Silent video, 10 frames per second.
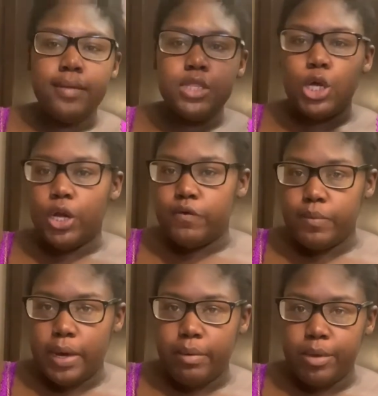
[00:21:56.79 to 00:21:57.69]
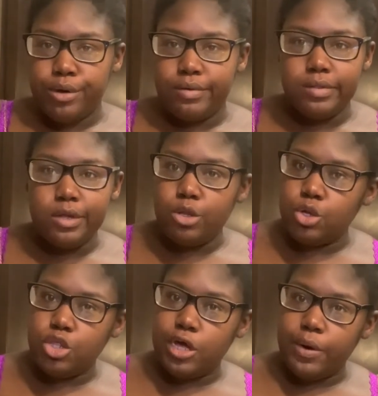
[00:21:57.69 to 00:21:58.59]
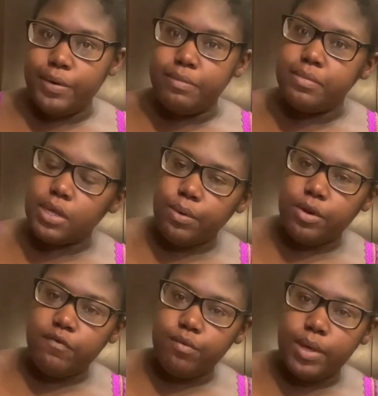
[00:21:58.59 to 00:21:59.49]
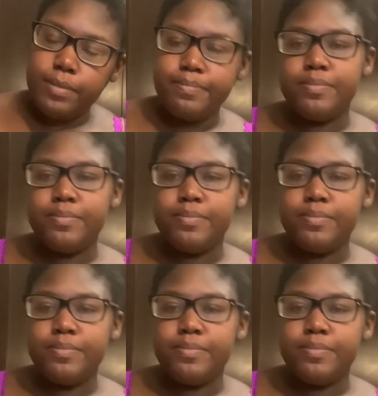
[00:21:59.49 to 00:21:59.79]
Sorry for my appearance. I took a shower, got ready for bed.